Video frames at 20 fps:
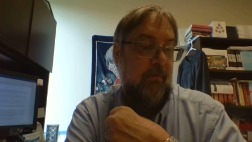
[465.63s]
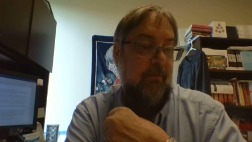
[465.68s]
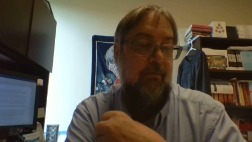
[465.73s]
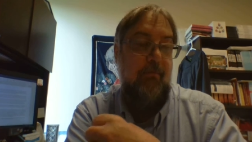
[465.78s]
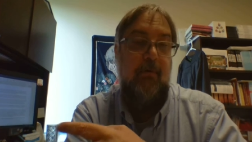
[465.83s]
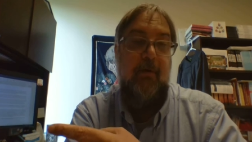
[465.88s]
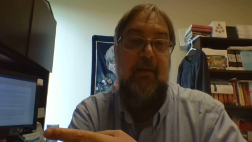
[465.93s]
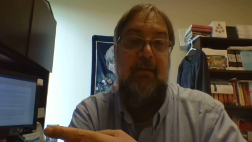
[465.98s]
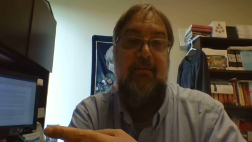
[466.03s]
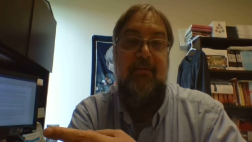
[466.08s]

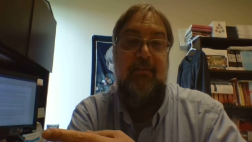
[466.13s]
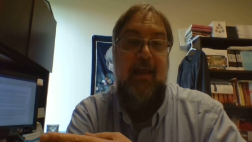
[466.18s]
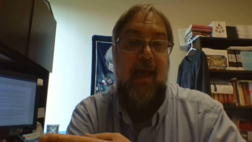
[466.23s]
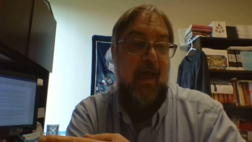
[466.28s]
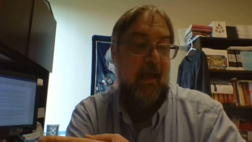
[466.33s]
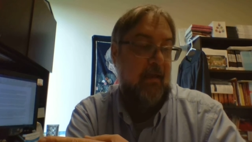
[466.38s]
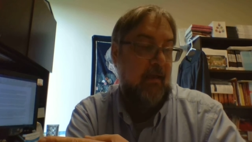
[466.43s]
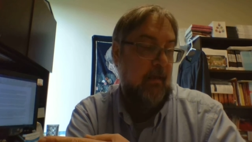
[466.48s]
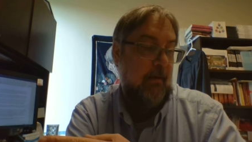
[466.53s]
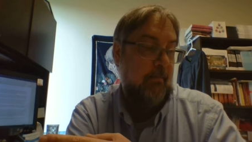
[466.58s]
3
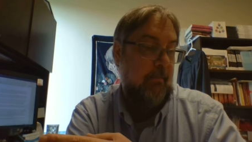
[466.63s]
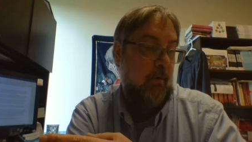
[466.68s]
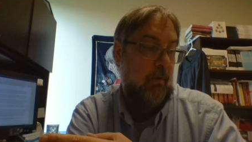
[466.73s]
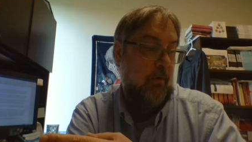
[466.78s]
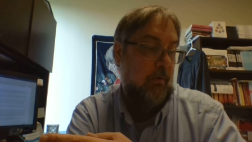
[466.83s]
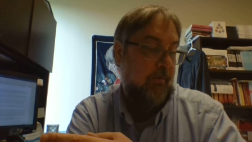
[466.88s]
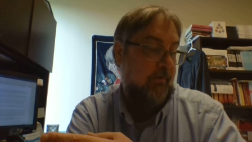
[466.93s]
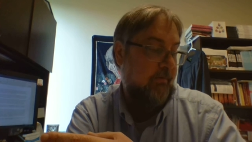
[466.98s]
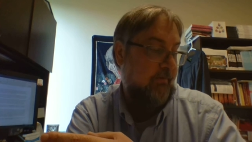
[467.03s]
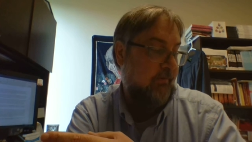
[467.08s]
stacking
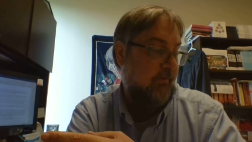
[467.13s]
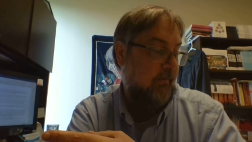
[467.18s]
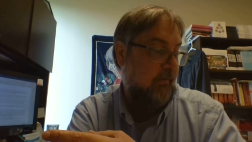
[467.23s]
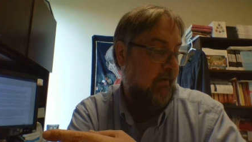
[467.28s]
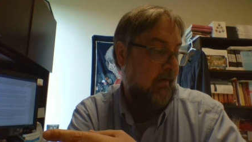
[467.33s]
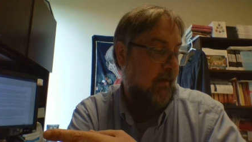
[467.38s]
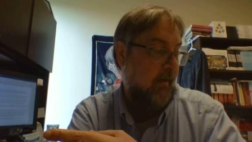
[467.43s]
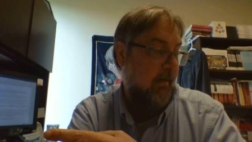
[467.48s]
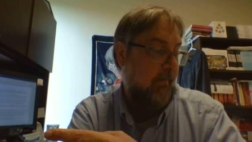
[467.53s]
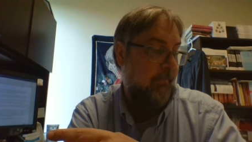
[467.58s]
bowls,
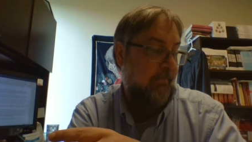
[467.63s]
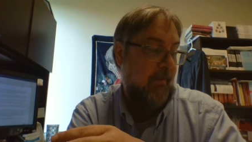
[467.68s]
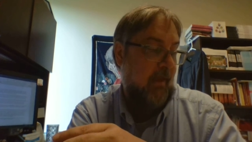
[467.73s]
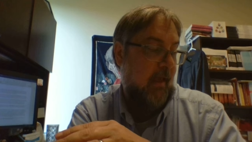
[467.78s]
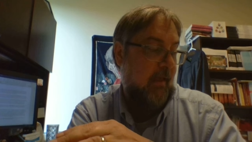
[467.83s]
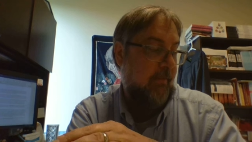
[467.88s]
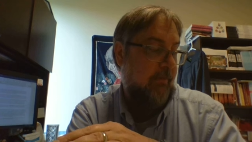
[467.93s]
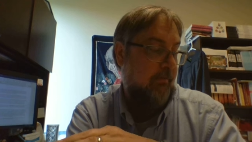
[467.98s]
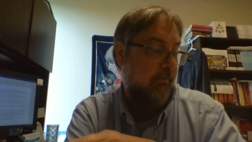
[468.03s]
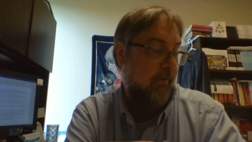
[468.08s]

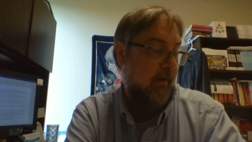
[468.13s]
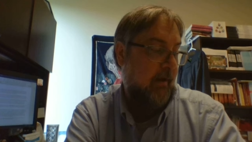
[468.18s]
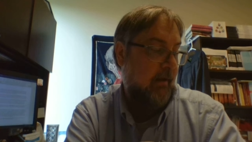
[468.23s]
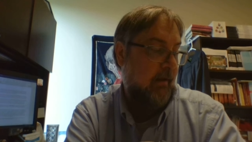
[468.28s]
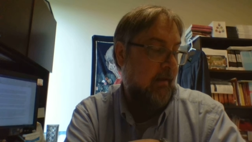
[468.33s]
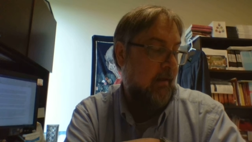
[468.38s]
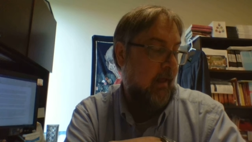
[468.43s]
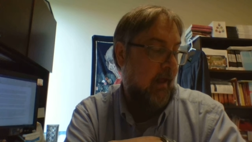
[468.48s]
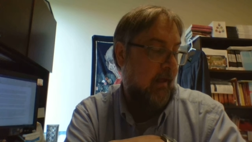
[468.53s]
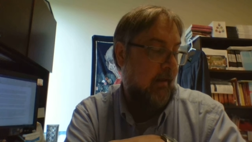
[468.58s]
and 3